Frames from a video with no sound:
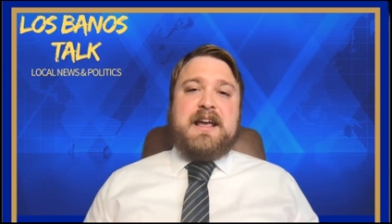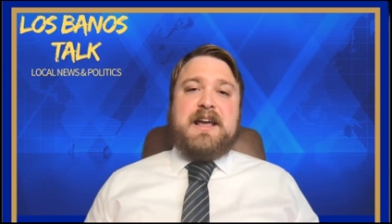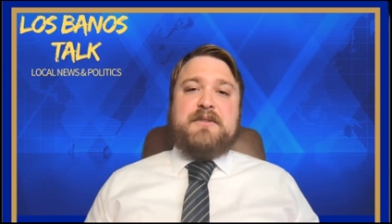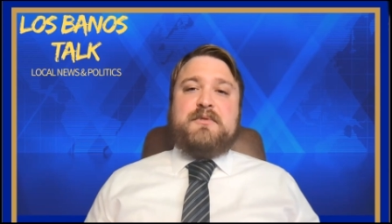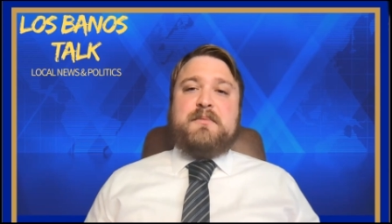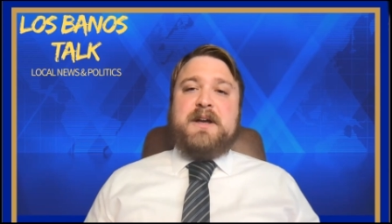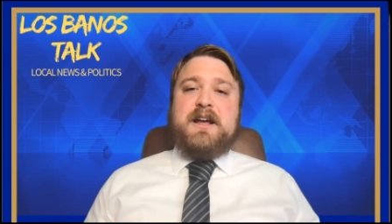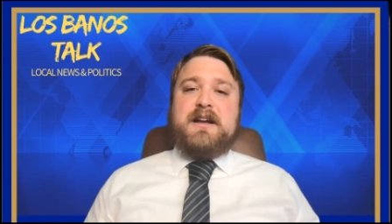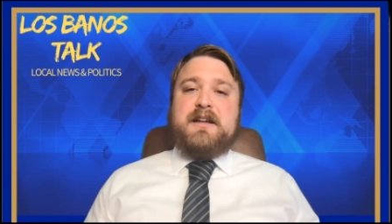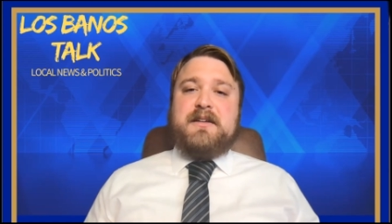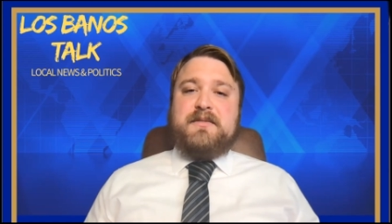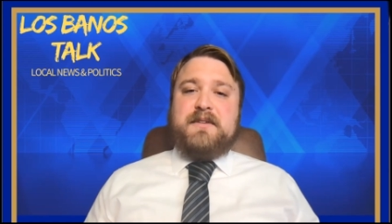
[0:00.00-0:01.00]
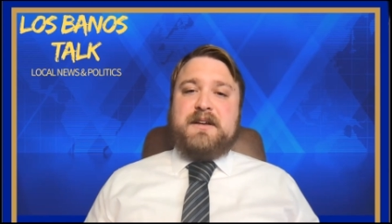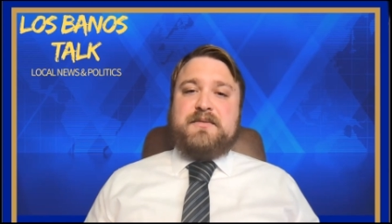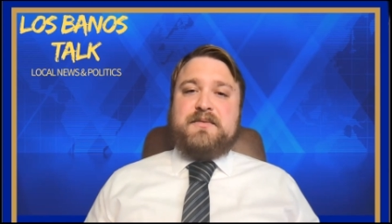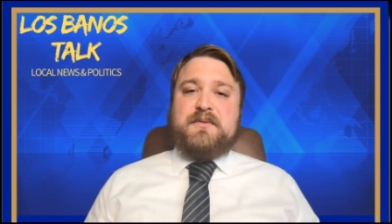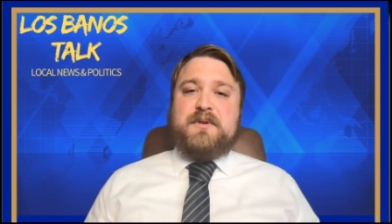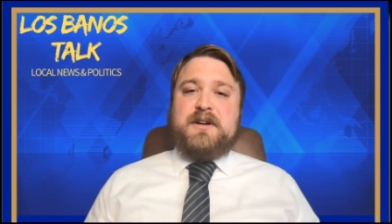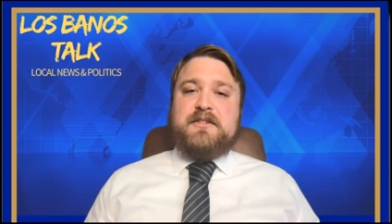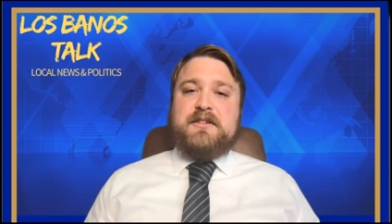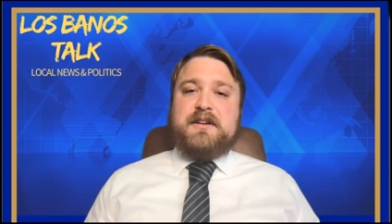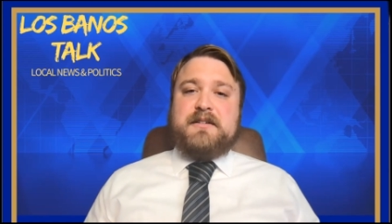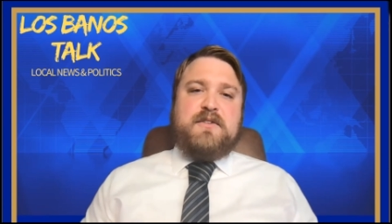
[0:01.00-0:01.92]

And we're back. Thanks for watching.